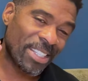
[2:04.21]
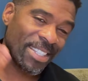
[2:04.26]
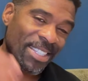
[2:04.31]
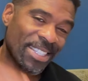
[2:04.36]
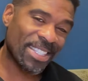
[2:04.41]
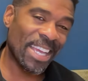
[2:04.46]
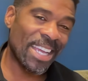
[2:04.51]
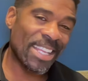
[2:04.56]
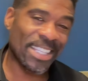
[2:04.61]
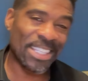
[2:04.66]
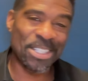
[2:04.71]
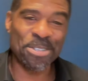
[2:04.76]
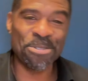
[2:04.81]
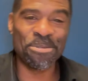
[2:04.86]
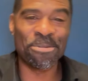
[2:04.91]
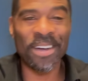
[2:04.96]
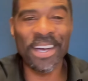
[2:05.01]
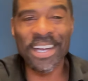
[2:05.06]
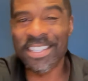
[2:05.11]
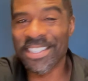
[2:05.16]
state that you
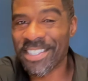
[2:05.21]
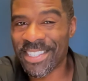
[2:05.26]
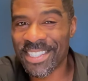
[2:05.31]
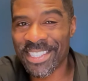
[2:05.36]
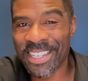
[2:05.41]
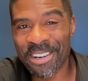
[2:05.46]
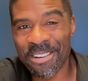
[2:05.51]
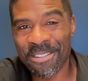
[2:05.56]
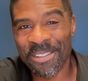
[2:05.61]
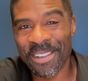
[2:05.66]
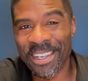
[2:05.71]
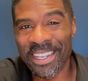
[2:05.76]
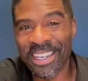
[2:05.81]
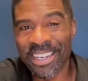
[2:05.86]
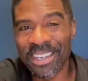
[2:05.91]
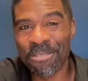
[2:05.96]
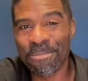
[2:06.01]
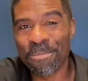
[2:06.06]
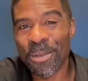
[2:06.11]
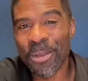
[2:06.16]
find yourself
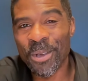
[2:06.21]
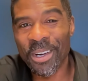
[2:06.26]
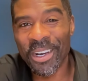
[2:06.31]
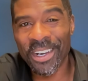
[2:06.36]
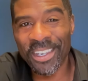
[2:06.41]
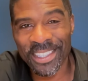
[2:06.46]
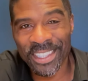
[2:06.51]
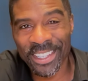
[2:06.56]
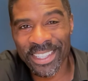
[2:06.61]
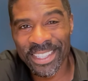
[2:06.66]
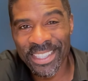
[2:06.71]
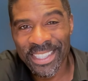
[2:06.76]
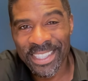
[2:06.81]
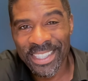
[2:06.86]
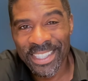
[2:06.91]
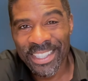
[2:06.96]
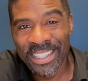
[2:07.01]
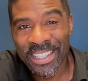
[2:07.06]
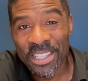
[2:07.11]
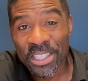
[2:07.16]
in of pure hunger.
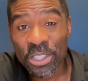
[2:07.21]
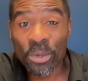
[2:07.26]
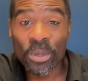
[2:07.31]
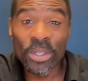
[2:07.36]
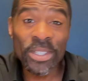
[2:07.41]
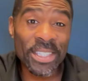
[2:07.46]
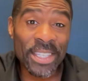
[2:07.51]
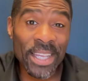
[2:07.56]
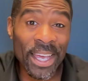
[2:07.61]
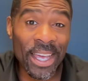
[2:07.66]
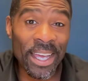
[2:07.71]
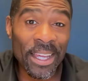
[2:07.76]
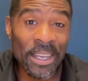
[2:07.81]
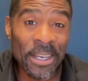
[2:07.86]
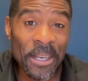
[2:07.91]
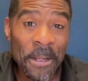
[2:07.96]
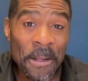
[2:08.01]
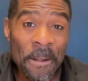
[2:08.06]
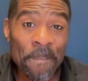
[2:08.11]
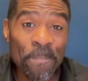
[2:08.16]
So
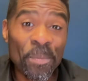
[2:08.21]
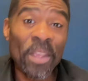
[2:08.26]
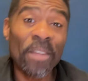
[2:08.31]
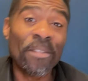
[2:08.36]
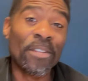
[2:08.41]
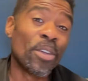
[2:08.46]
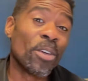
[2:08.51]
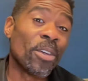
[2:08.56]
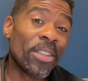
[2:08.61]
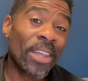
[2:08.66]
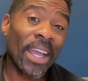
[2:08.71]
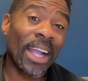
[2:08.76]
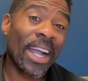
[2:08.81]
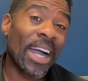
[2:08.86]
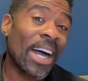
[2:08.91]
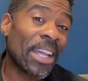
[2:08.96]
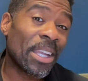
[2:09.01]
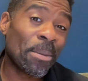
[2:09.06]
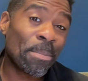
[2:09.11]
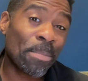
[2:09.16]
instead, if you're that
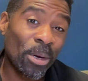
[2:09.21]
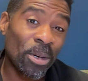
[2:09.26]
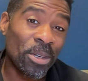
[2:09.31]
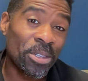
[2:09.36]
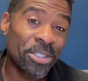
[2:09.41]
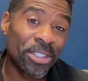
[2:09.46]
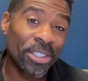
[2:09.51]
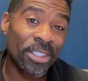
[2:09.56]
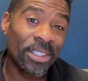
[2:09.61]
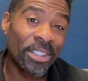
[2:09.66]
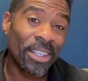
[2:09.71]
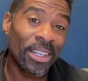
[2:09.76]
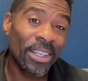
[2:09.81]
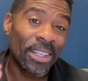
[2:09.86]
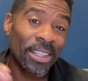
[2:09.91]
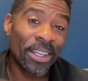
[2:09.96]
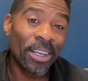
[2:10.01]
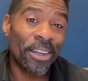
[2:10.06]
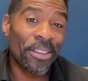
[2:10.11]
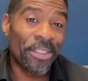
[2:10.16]
kind of person,
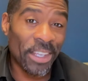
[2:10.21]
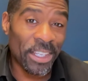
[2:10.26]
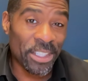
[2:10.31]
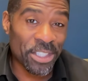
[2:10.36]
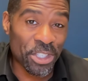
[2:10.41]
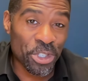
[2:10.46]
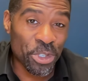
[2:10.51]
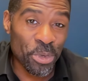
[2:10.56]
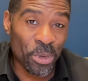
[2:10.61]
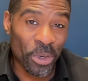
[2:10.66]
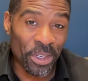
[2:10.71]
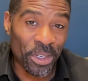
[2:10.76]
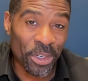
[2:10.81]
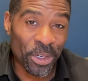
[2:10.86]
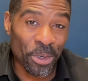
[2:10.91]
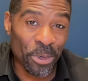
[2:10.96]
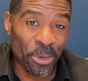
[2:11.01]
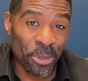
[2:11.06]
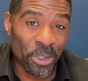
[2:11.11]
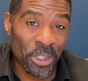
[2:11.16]
there are things that you can
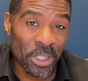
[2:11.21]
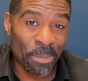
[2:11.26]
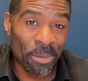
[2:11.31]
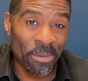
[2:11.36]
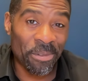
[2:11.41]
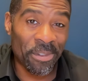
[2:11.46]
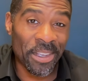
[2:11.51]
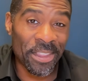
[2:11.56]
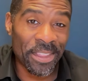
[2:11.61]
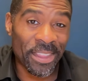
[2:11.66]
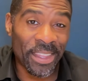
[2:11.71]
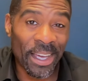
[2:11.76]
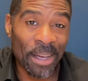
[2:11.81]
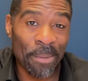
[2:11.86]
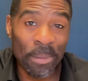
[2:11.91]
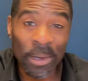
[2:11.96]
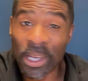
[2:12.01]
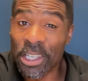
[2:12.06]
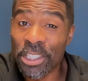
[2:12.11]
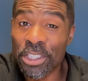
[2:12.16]
do to prevent
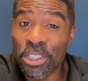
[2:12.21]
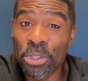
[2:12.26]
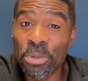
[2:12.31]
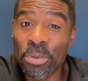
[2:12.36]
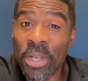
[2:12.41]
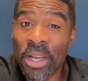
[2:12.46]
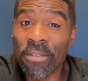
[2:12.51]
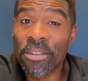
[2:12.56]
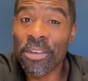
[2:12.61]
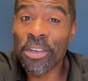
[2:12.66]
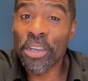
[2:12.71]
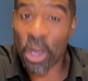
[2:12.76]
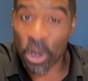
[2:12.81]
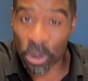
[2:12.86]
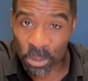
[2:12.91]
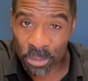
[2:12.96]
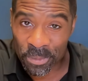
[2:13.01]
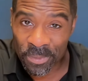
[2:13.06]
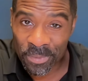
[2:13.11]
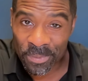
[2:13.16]
that because you never know